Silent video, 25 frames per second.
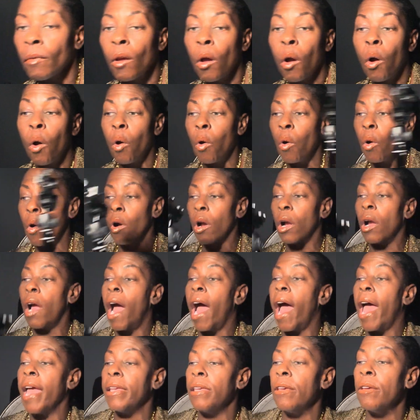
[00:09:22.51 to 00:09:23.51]
or
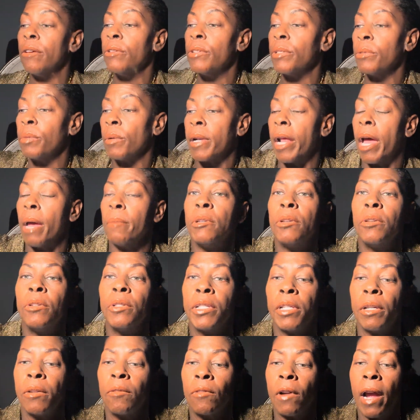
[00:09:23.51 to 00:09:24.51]
I use what I'm
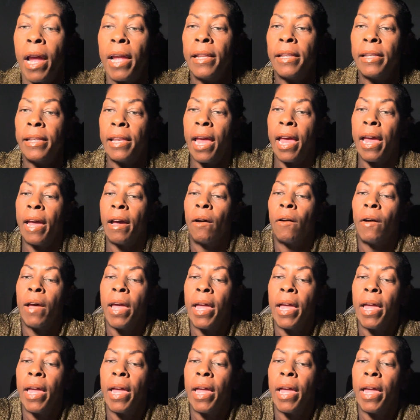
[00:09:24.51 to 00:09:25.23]
using right now.